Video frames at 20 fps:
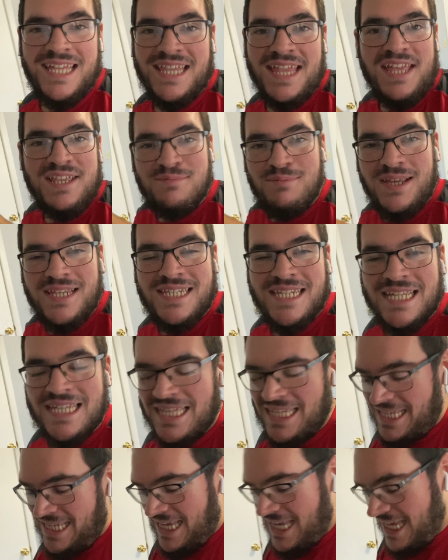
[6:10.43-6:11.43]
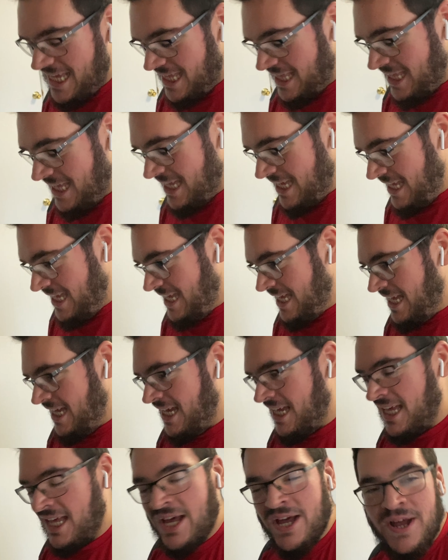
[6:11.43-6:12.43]
that's basically it.
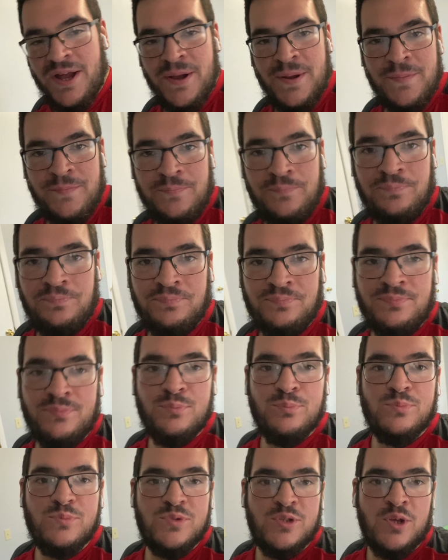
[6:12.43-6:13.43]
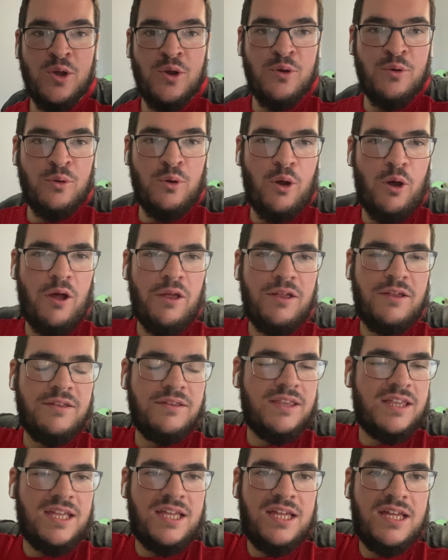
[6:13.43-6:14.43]
Um, so all
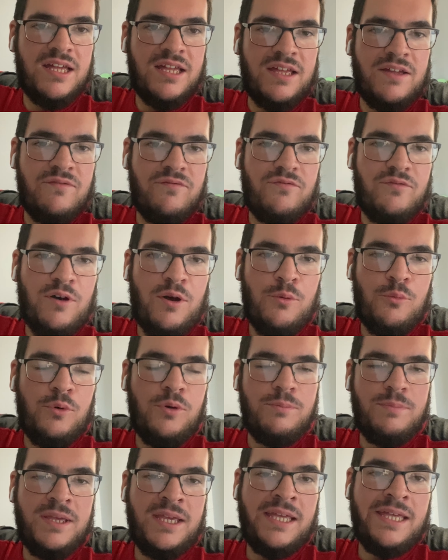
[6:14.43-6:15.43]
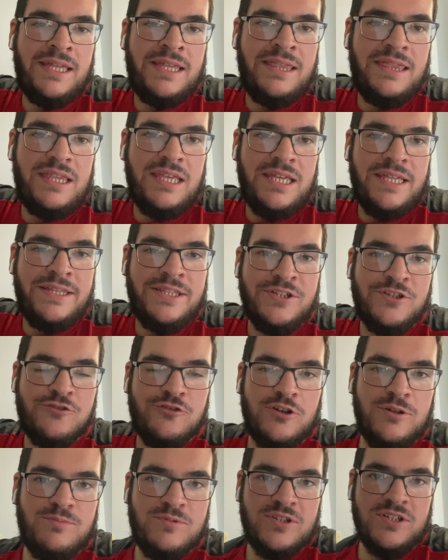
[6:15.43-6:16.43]
the uh, info will be in the
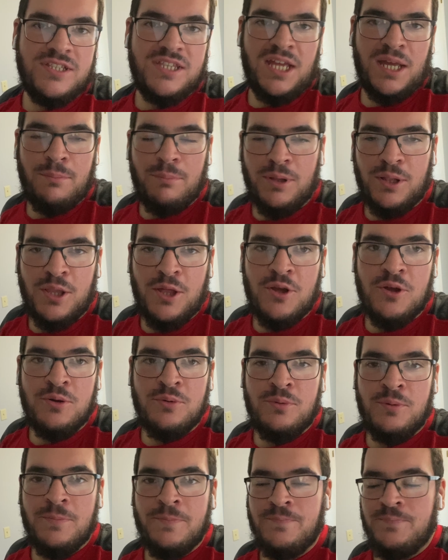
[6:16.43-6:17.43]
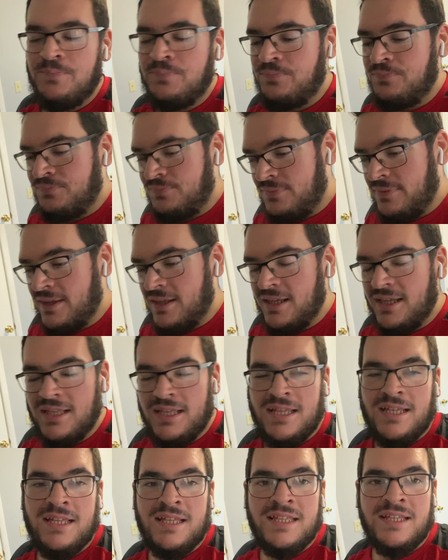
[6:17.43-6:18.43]
description down below.
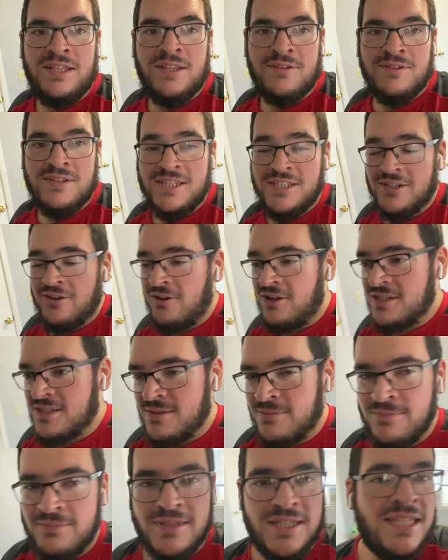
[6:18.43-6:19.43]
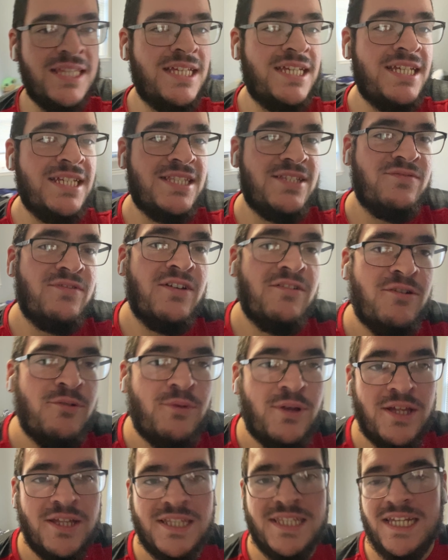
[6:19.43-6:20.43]
You know, these are awesome leads, very
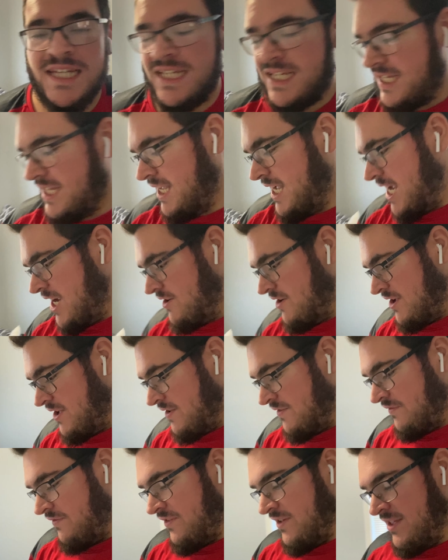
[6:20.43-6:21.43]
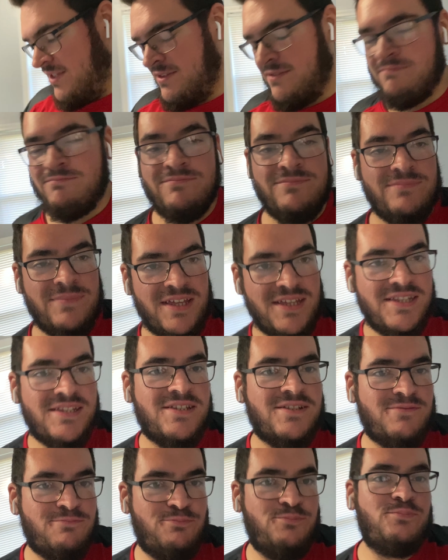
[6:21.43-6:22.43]
well taken care of,
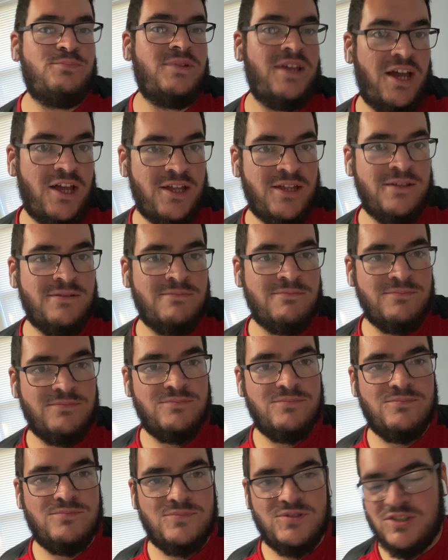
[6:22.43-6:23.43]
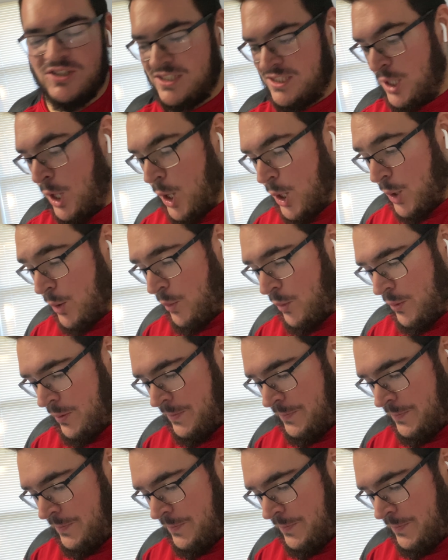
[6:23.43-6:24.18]
as y'all should know.